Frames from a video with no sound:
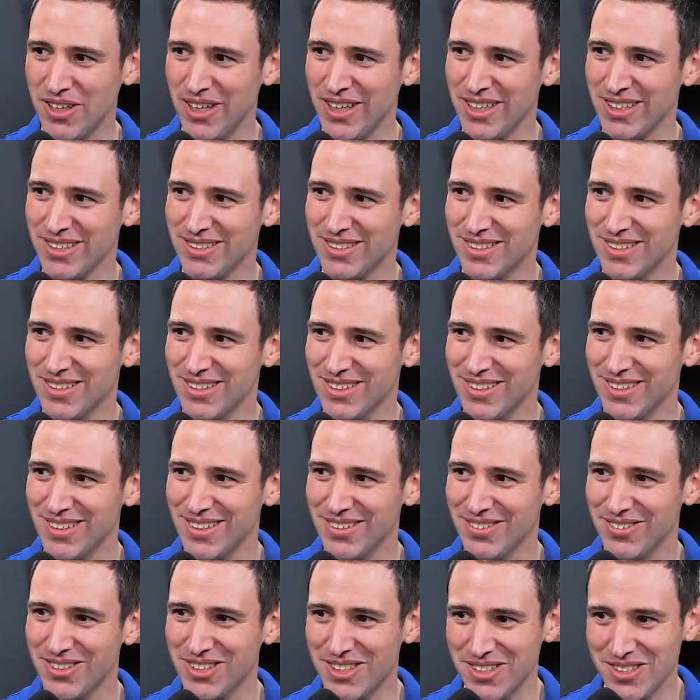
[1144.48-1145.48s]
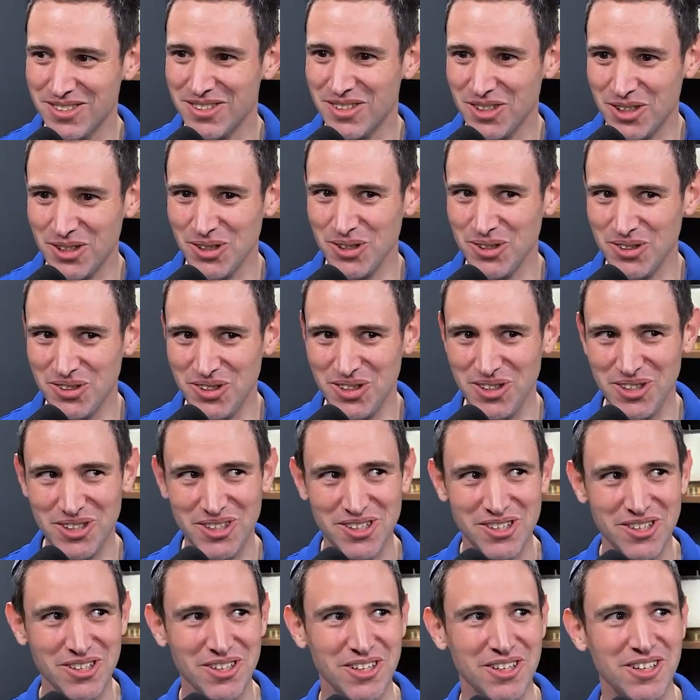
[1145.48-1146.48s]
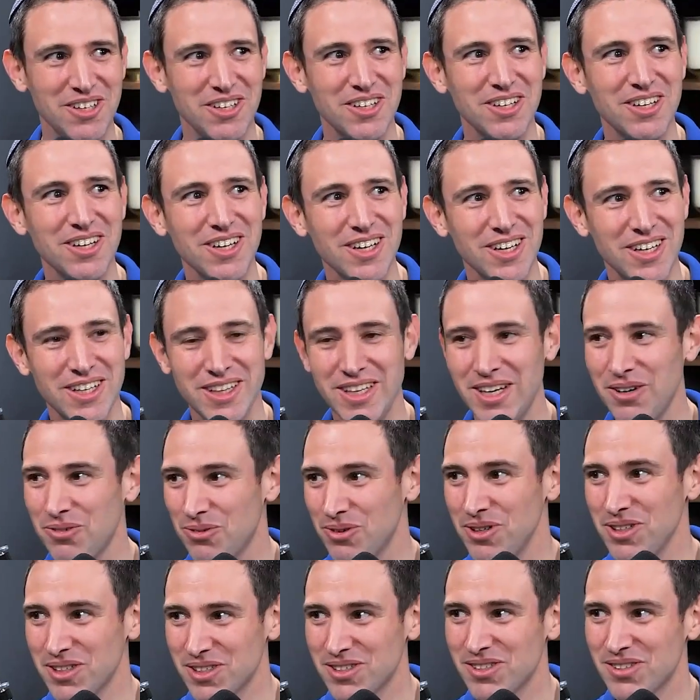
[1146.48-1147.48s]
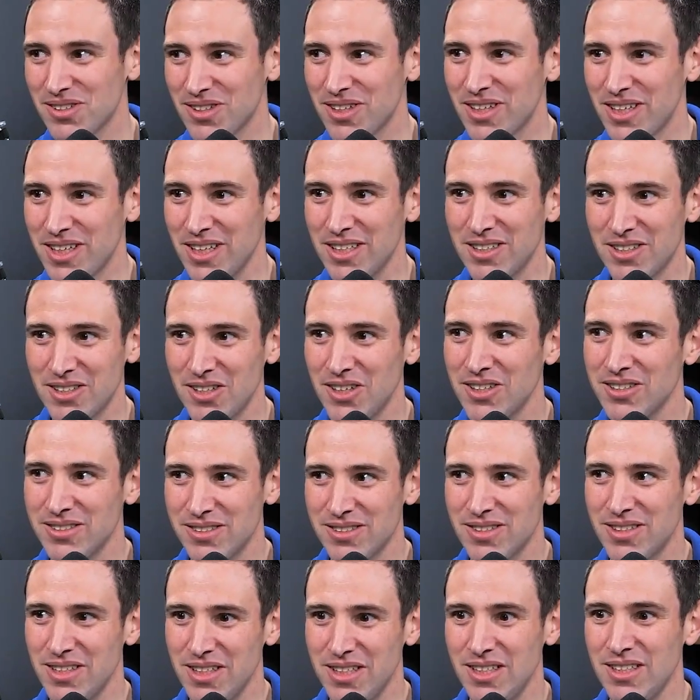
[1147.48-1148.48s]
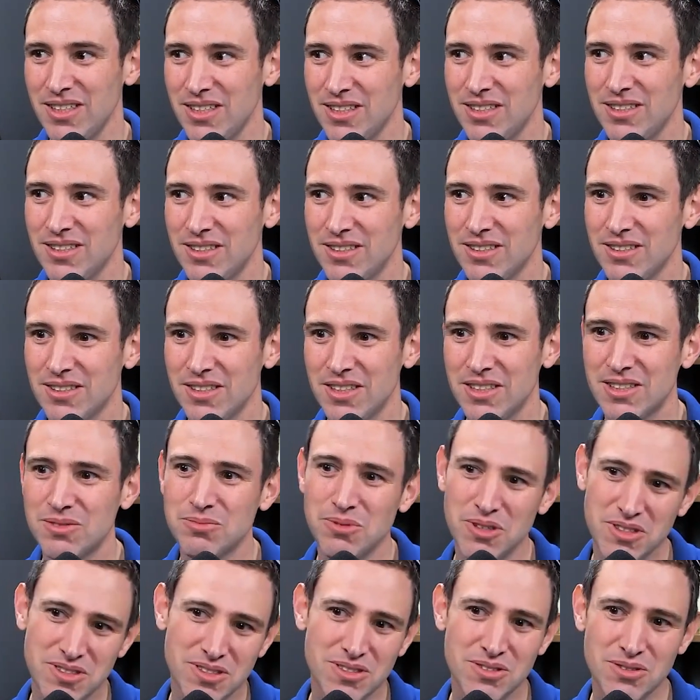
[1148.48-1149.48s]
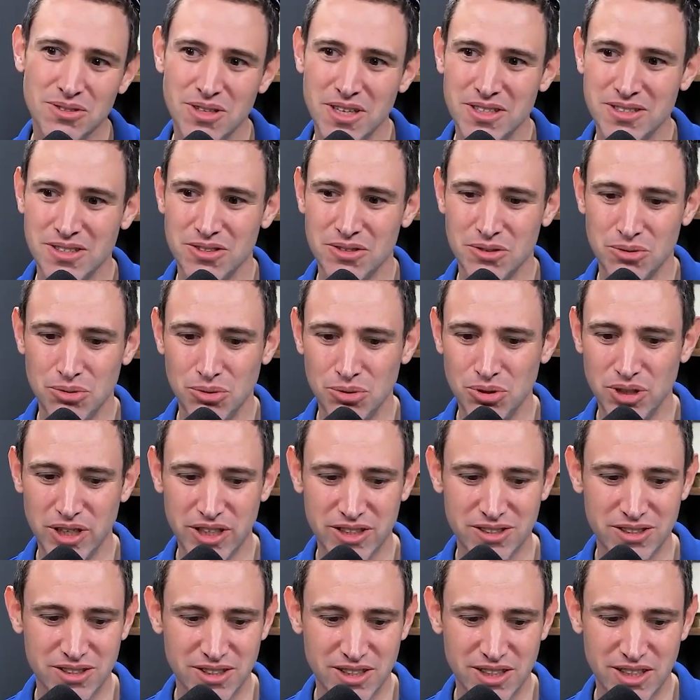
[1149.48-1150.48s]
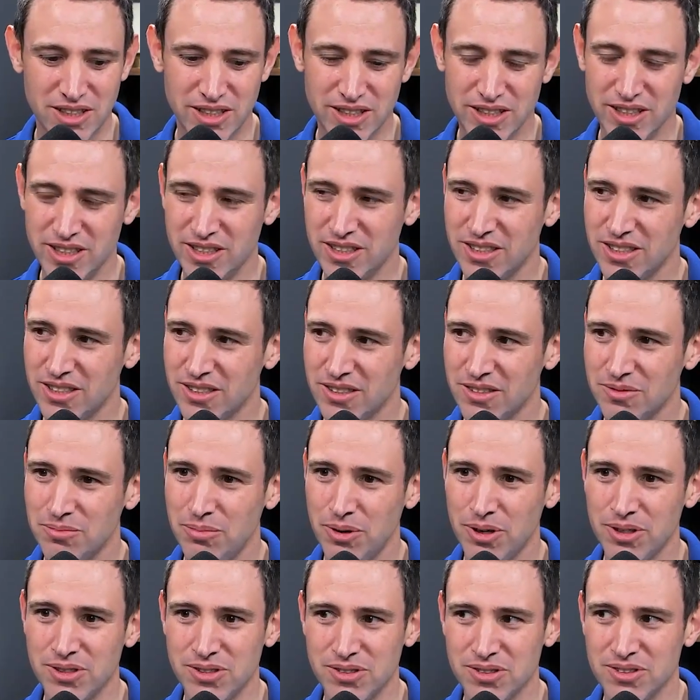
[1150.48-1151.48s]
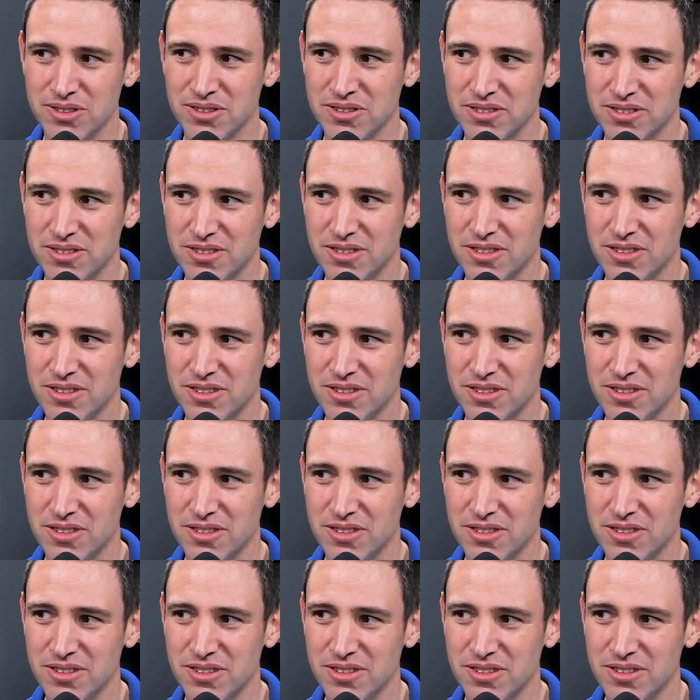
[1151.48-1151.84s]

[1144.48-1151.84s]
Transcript: text, which is the code, and that works. Like it cuts it's a tool actually in Parcel.